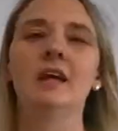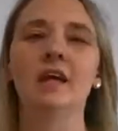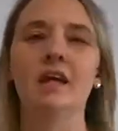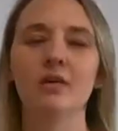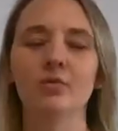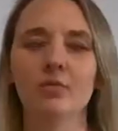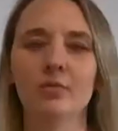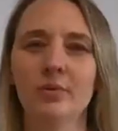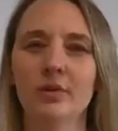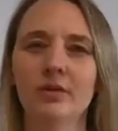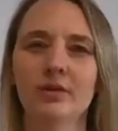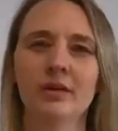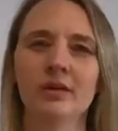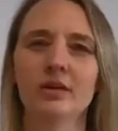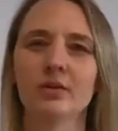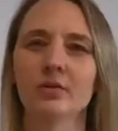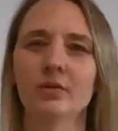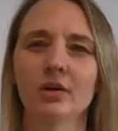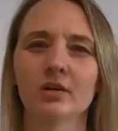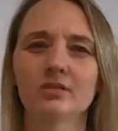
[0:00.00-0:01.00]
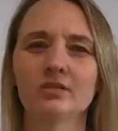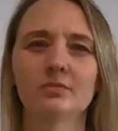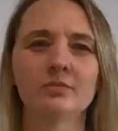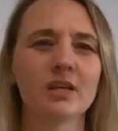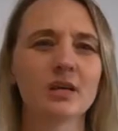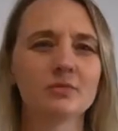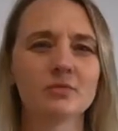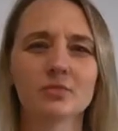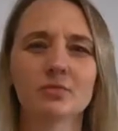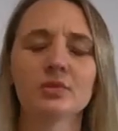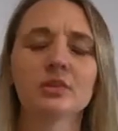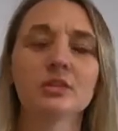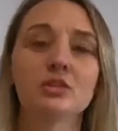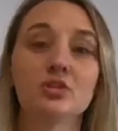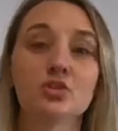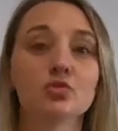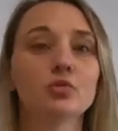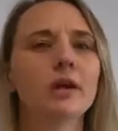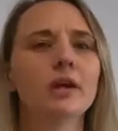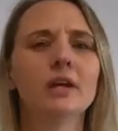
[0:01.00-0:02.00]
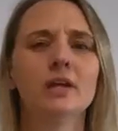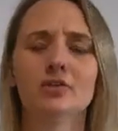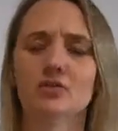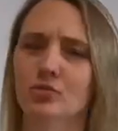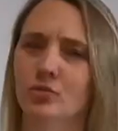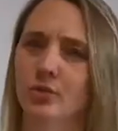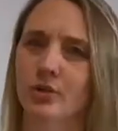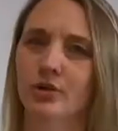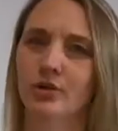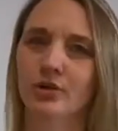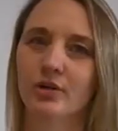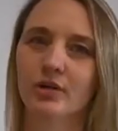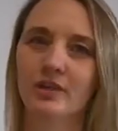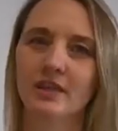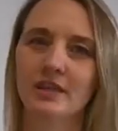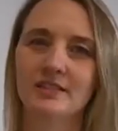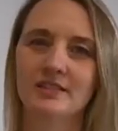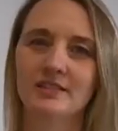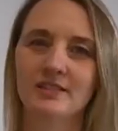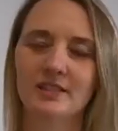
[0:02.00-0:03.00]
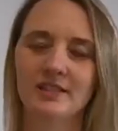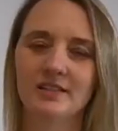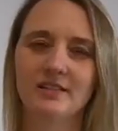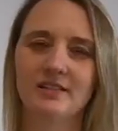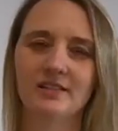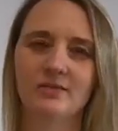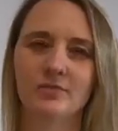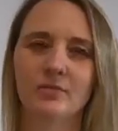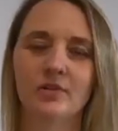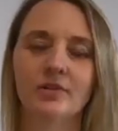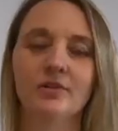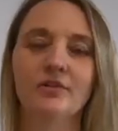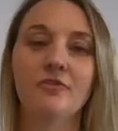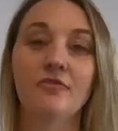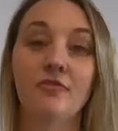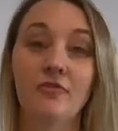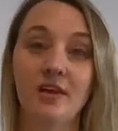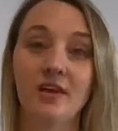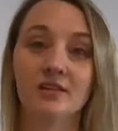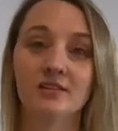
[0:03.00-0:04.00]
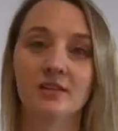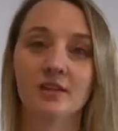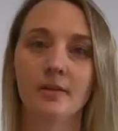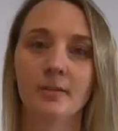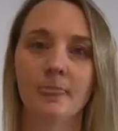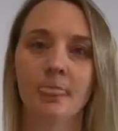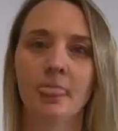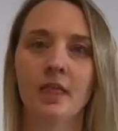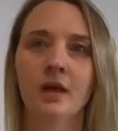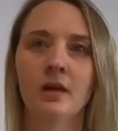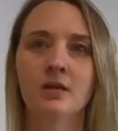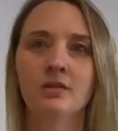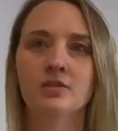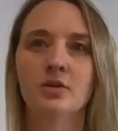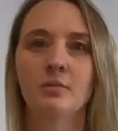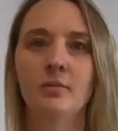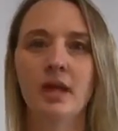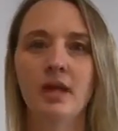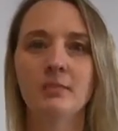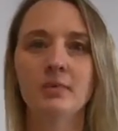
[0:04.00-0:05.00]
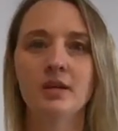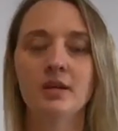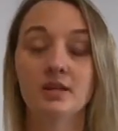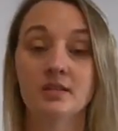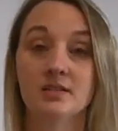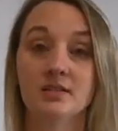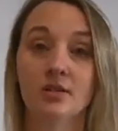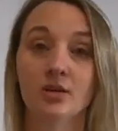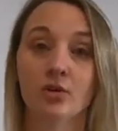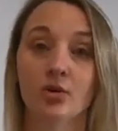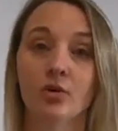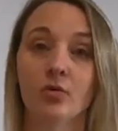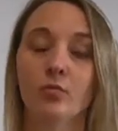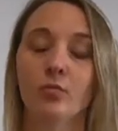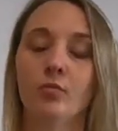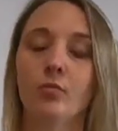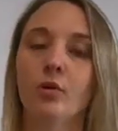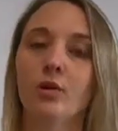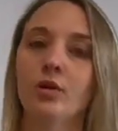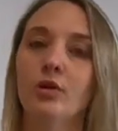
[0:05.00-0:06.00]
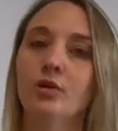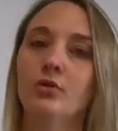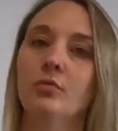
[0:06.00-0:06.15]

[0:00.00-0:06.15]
it would be like sometimes a really strange word that didn't really fit. So maybe consider, what do